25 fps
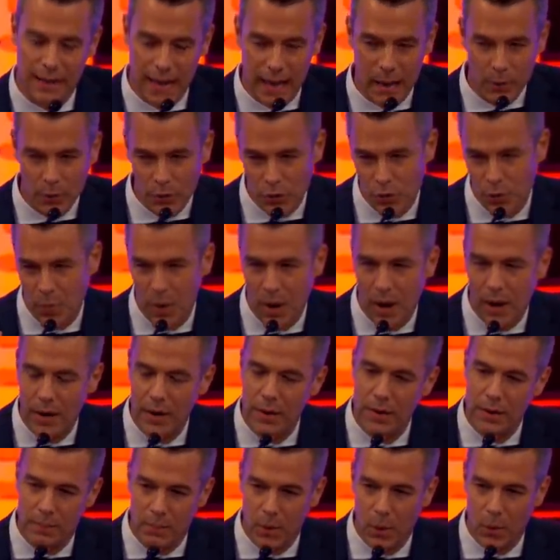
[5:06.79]
That was
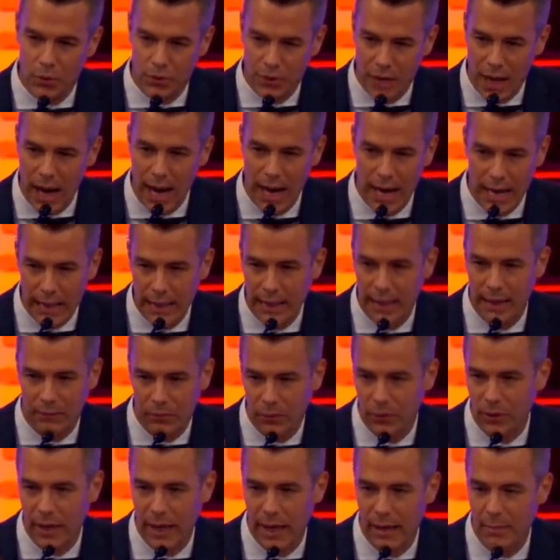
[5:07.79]
probably the most high
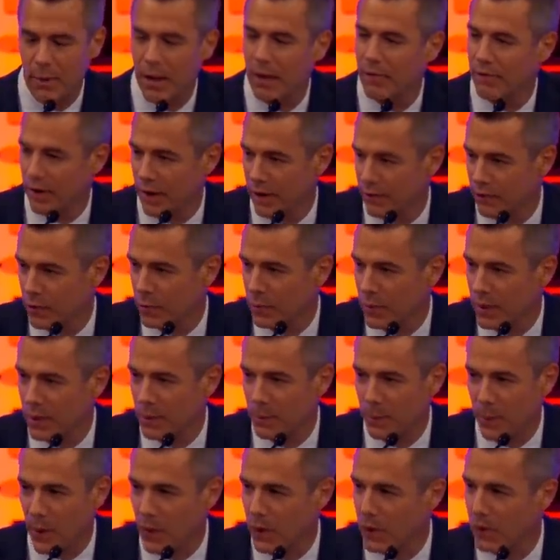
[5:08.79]
level game I've ever been a
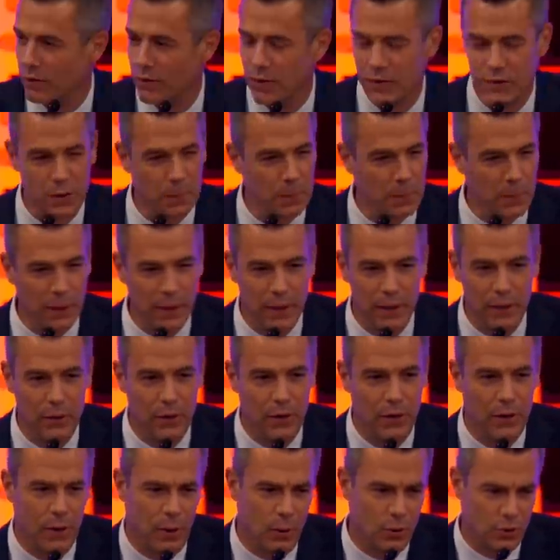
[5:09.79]
part of as a player
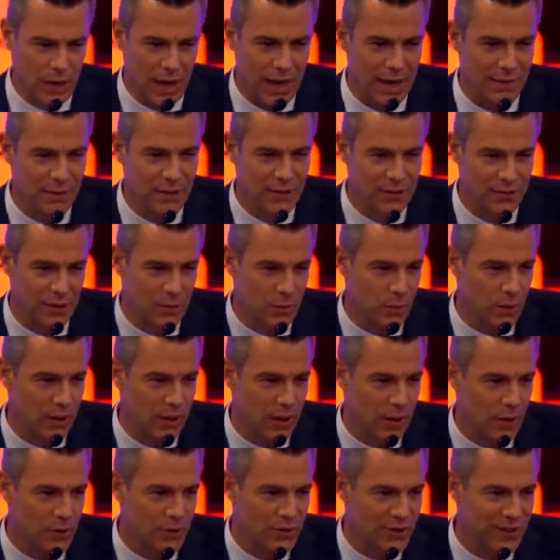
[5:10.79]
and coach. Obviously, what
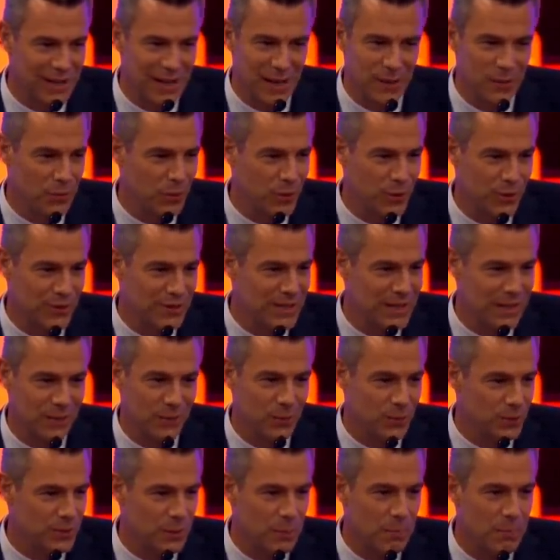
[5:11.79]
Carsen Edwards did
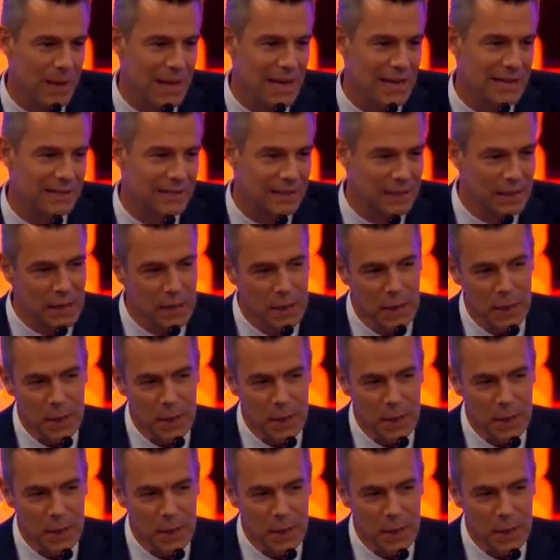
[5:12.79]
was amazing.